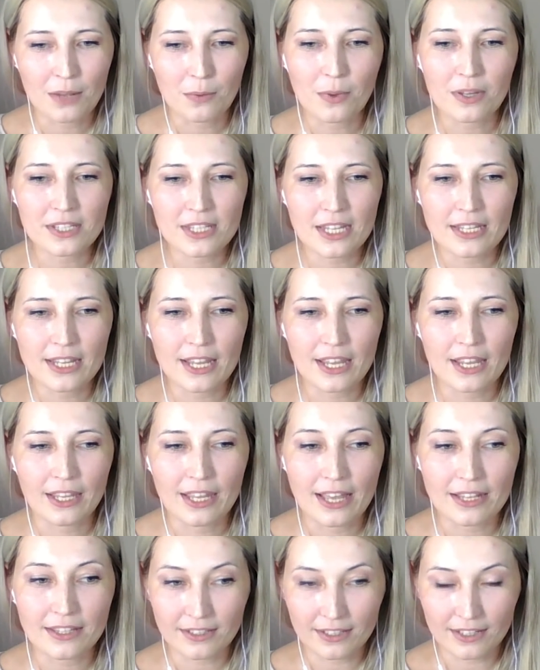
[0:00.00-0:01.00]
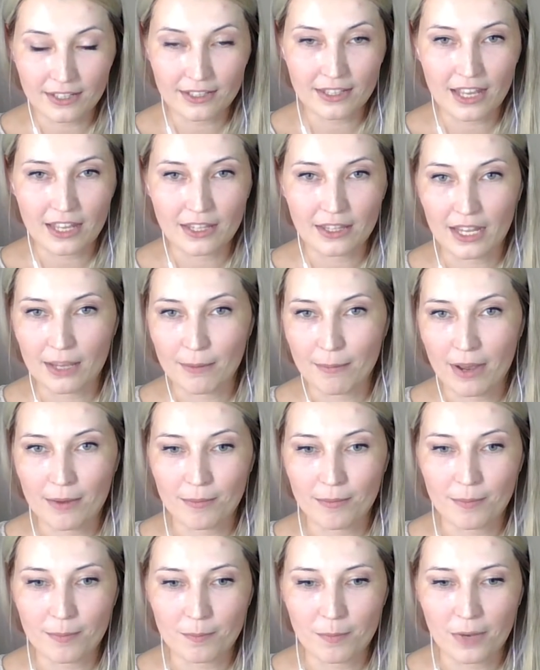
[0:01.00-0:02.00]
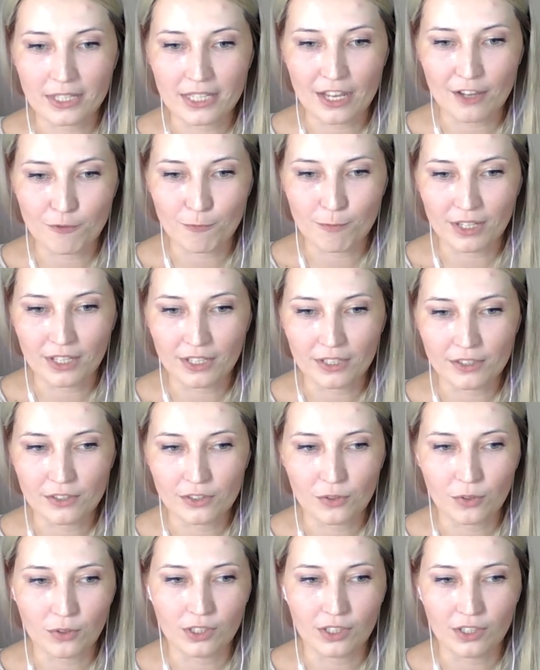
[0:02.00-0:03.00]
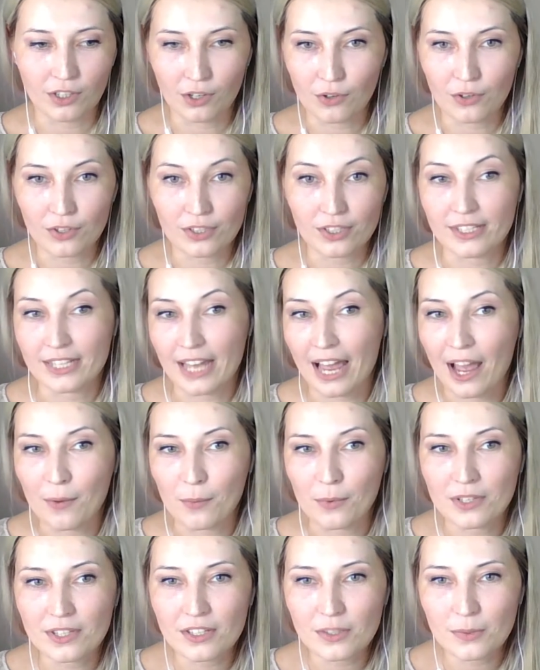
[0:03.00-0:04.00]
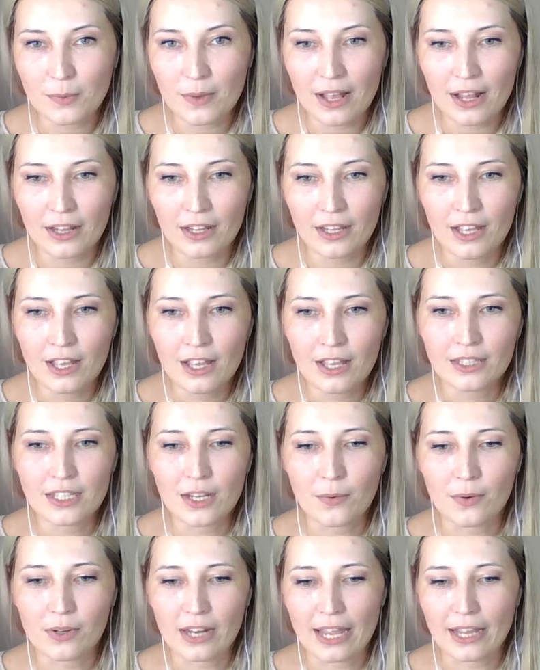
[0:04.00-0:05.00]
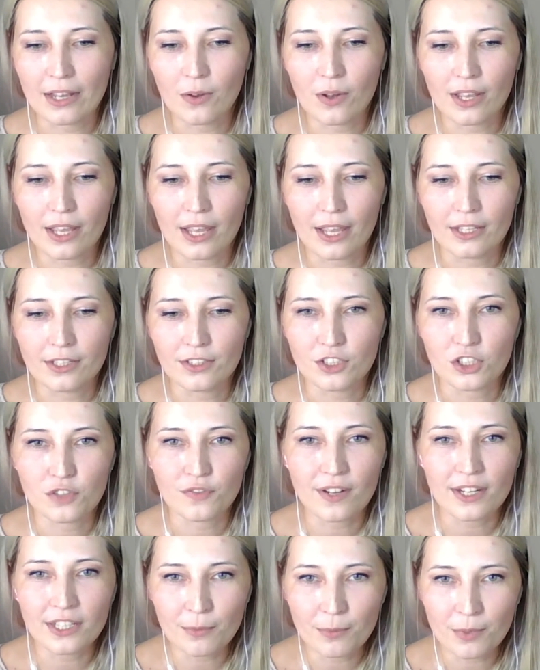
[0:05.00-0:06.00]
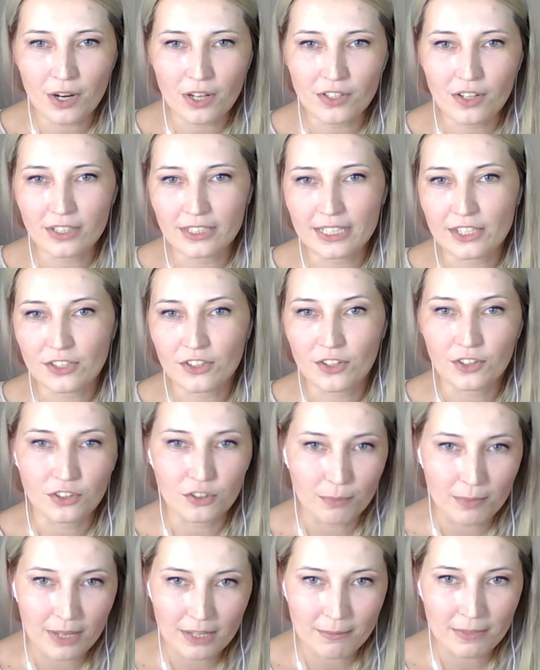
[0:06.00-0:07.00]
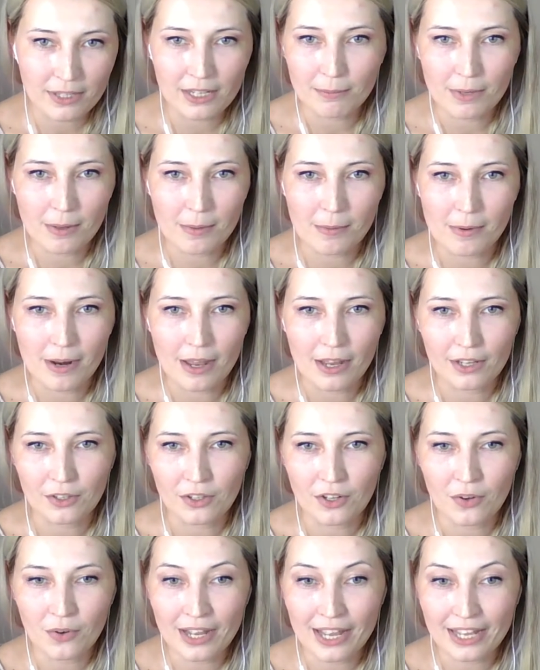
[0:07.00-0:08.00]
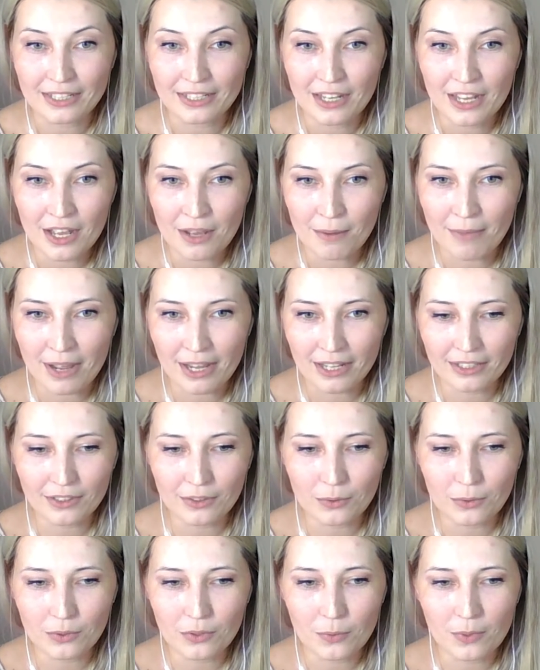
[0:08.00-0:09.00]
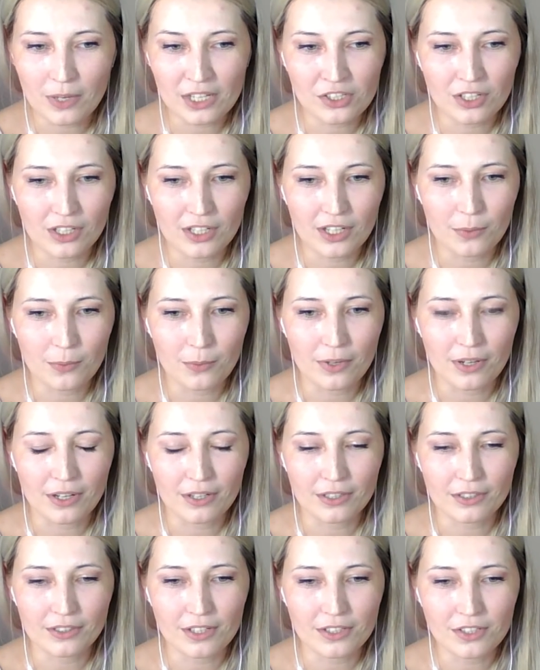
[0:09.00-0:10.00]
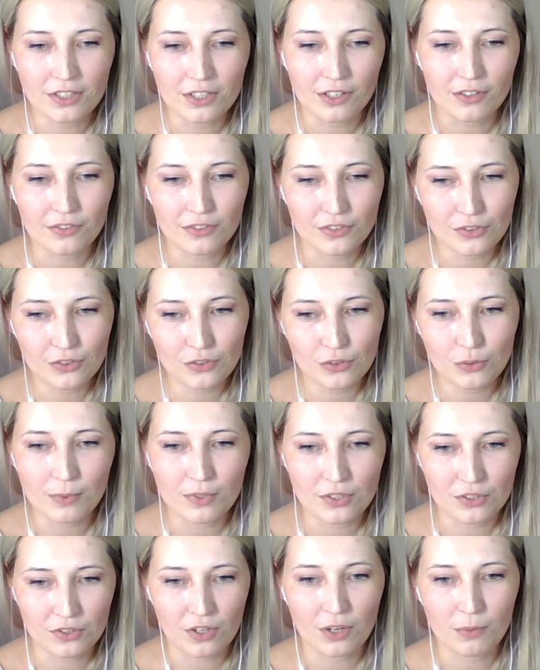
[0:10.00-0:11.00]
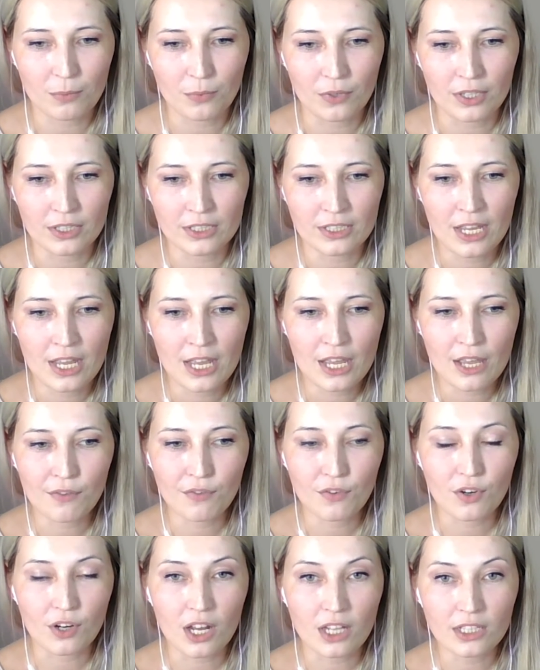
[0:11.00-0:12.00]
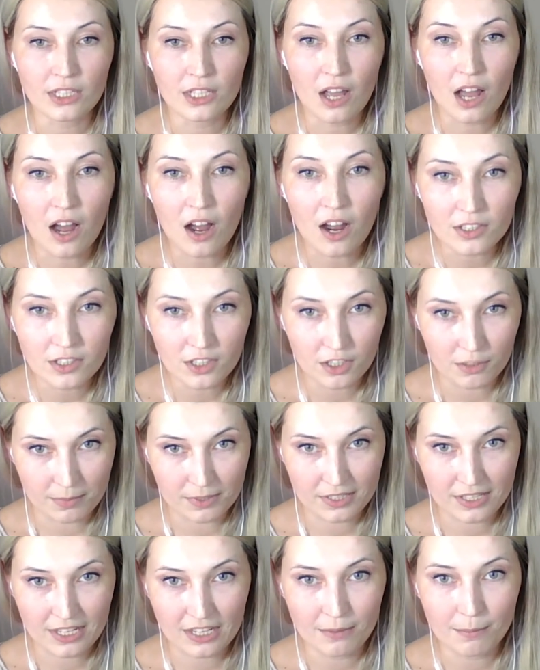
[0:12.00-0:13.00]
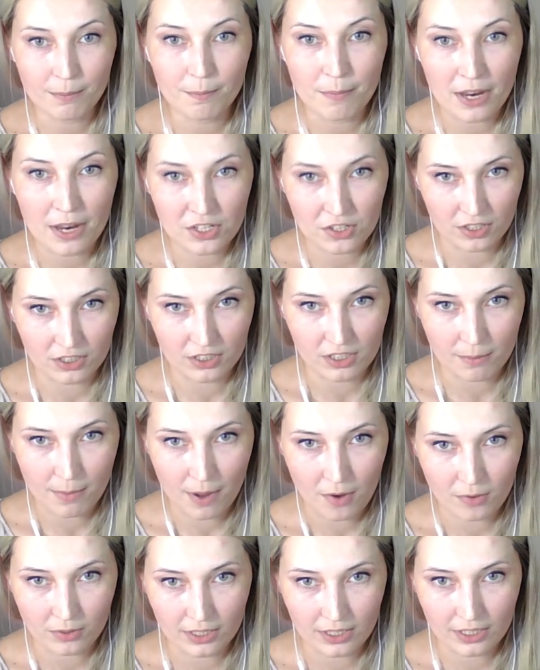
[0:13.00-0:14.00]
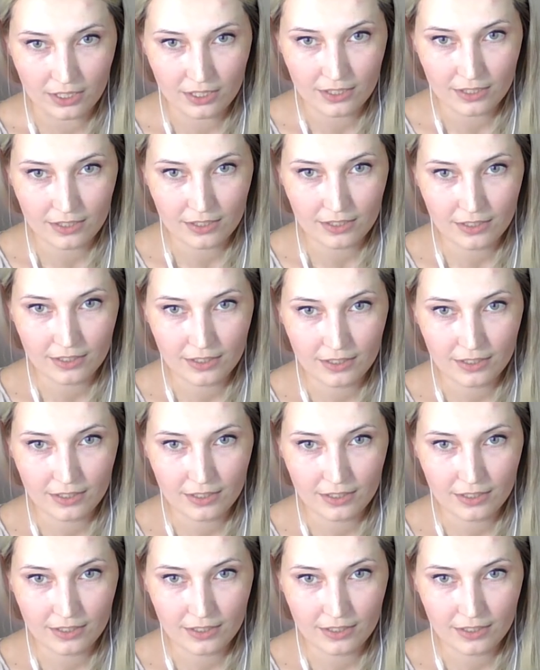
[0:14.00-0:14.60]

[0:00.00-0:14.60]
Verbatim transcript: And once that they get in and they might might have been sold on a course as I was as well, they were like, okay, just find a product that's going to make money, blah, blah, blah, you know? And Mike, you, you actually were touching a super strong point. If you're not 100% passionate about this,